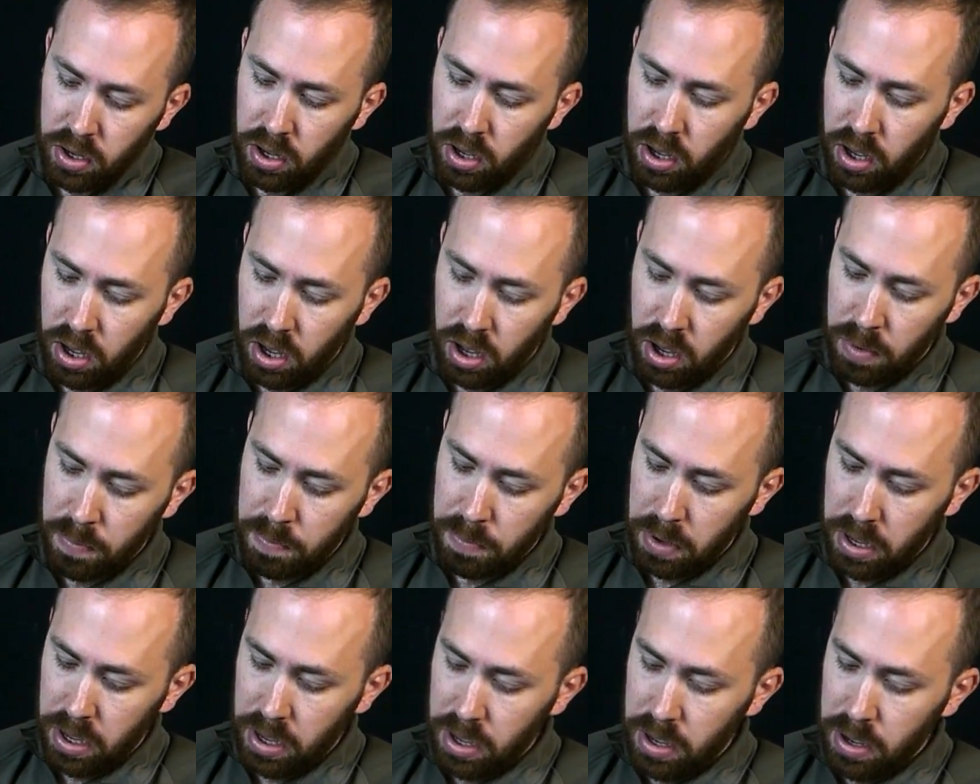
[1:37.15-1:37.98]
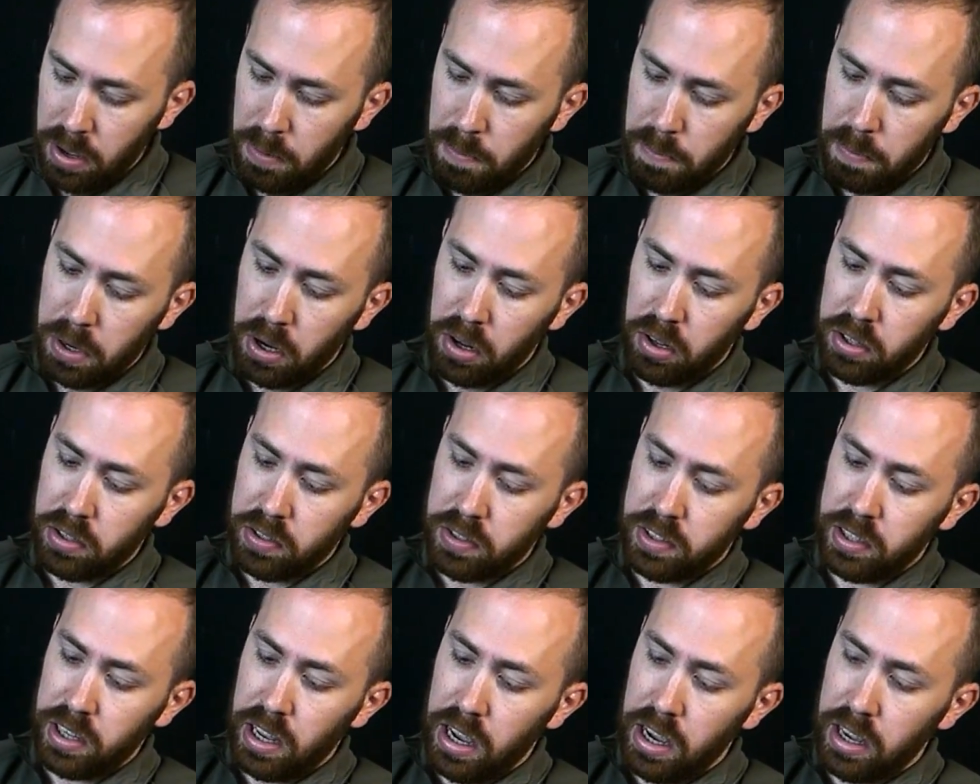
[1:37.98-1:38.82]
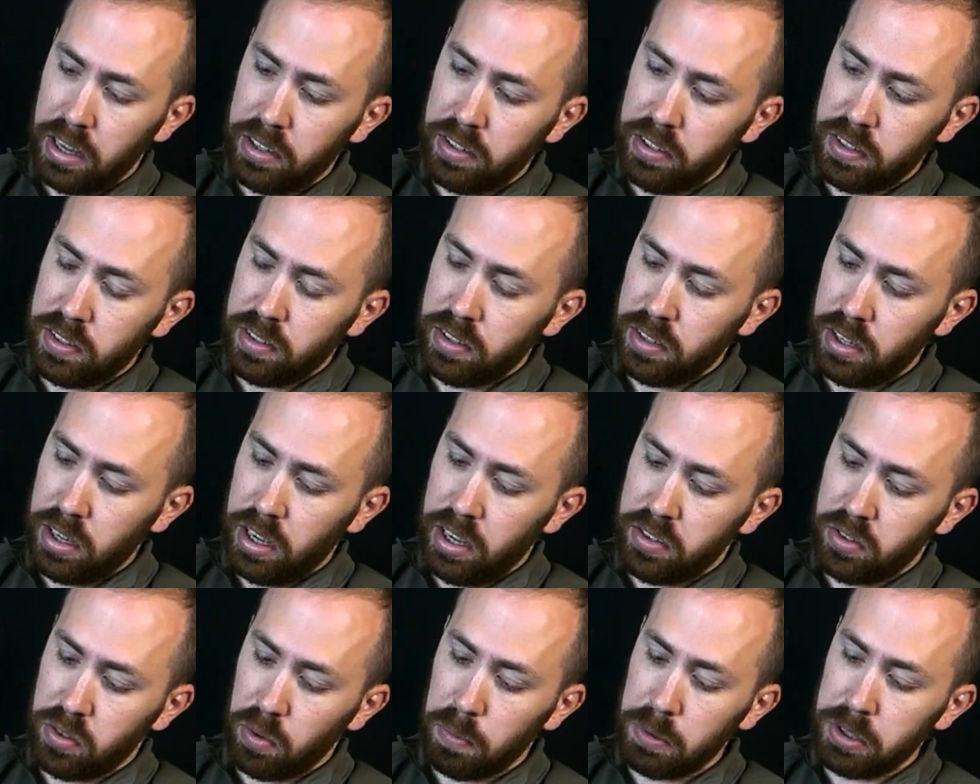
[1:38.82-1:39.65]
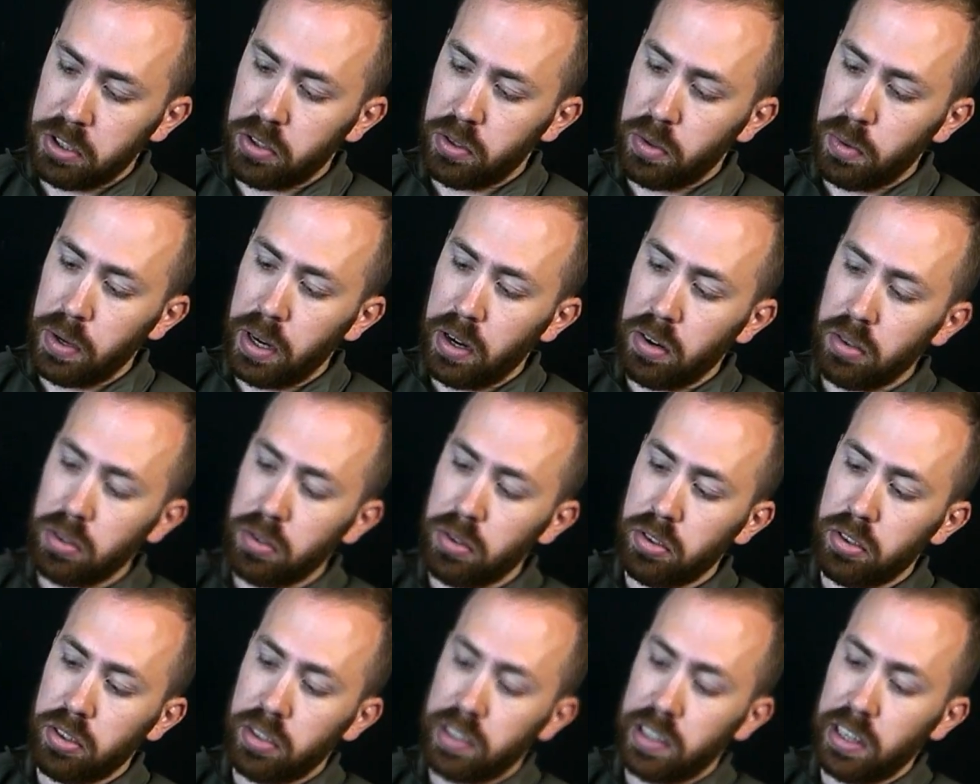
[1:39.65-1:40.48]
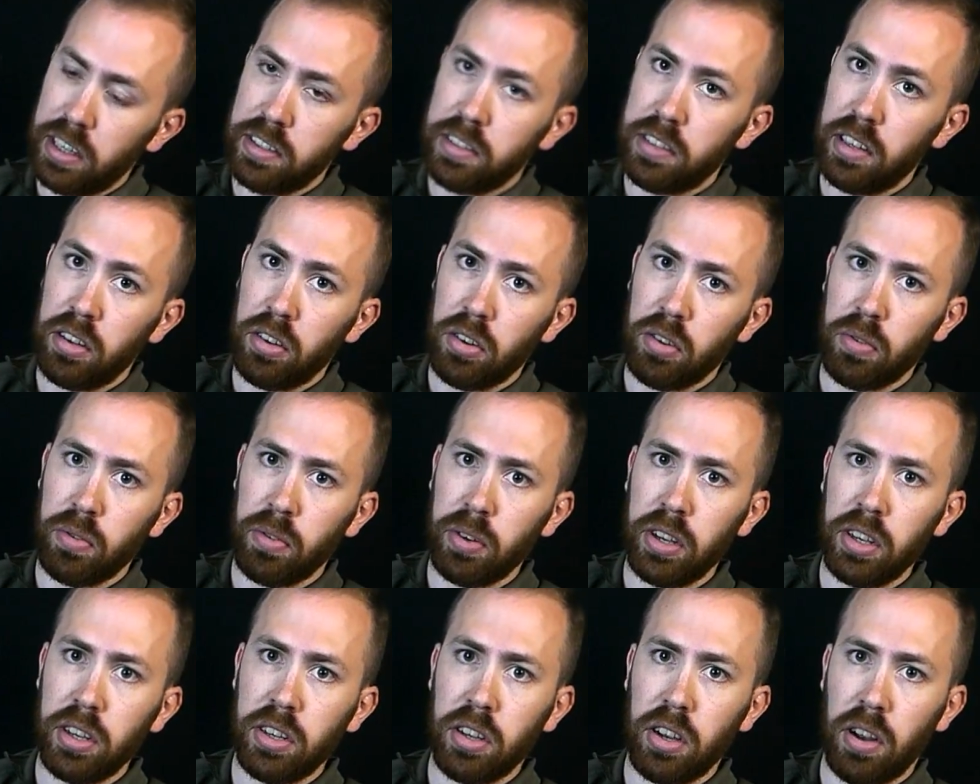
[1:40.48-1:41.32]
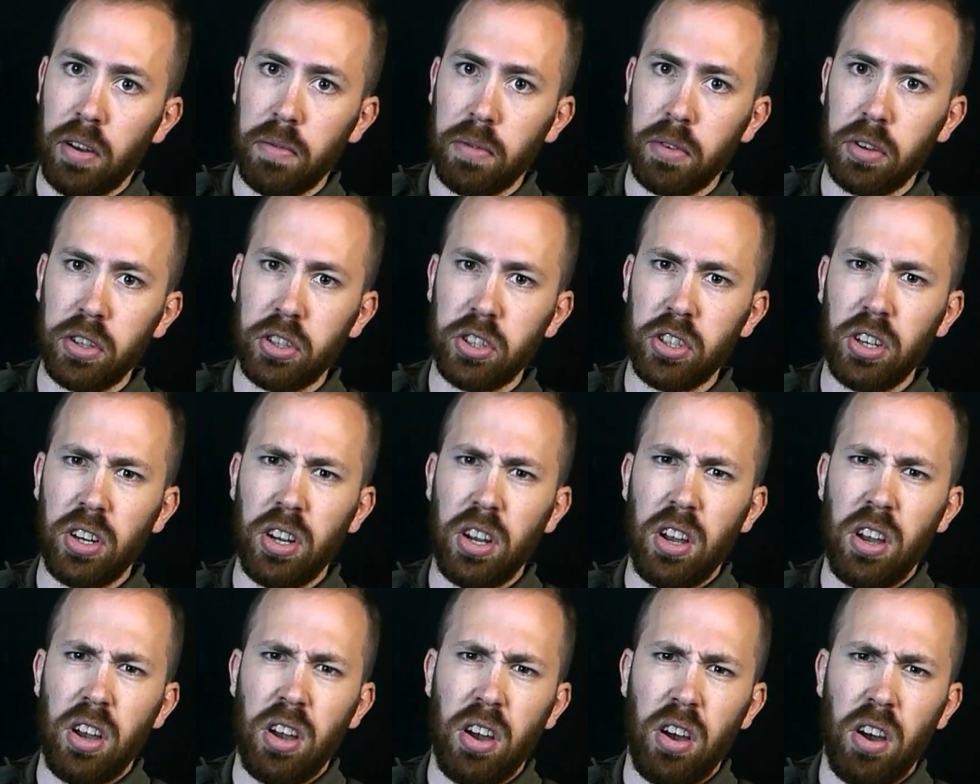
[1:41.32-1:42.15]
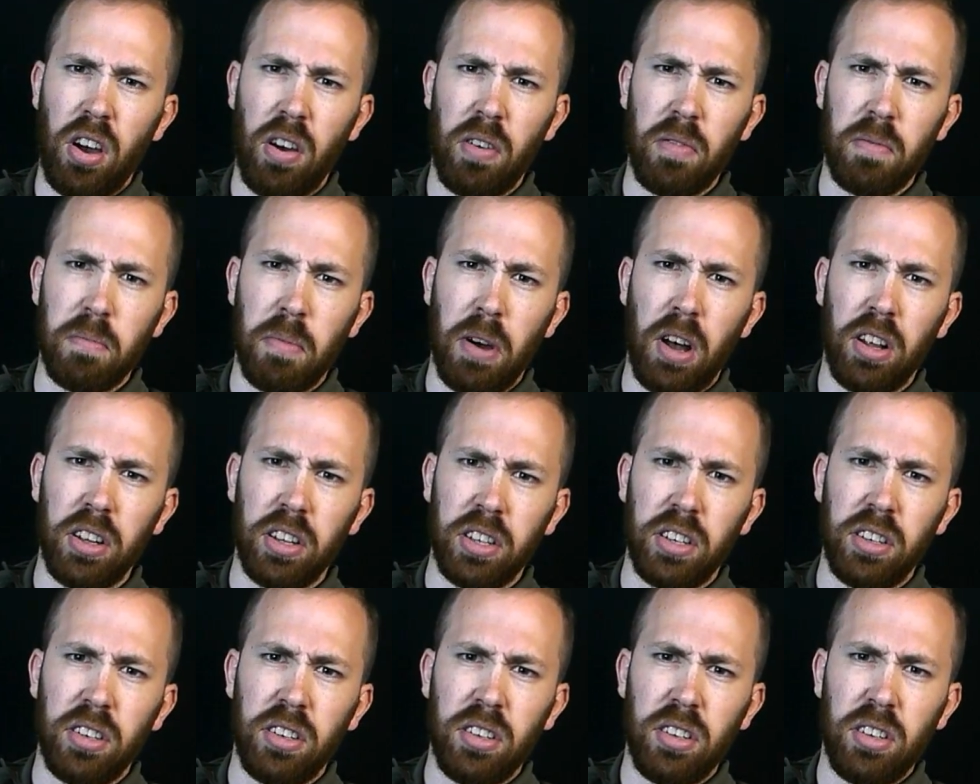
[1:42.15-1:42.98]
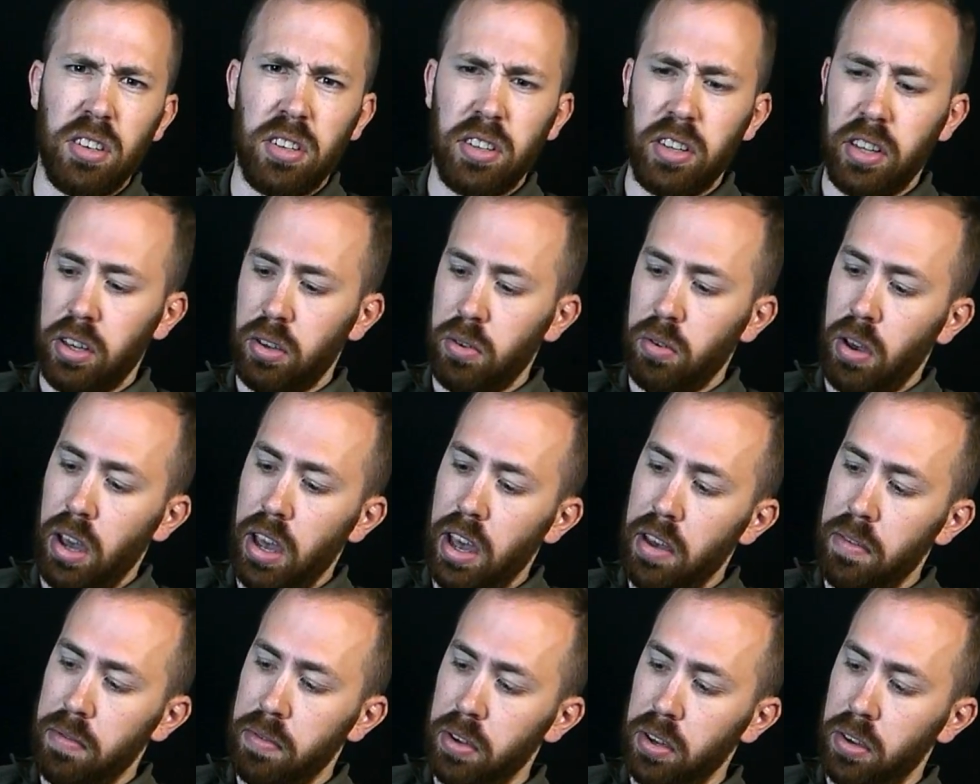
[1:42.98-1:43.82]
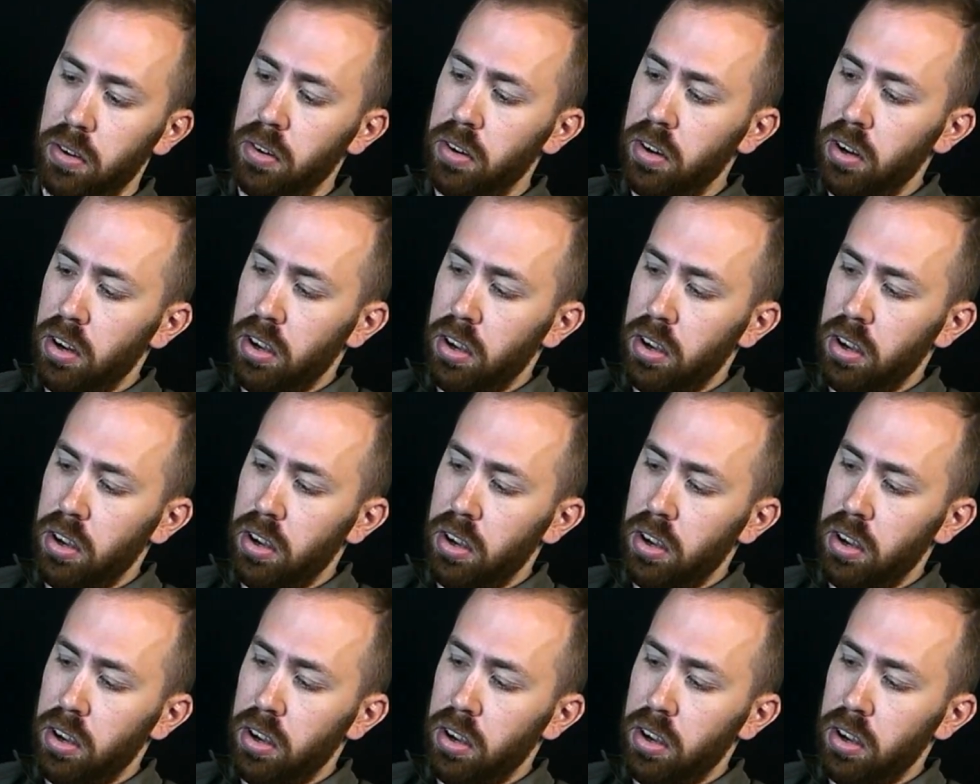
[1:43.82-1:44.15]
but on the sides it's almost 360-degree coverage of moly that you have here,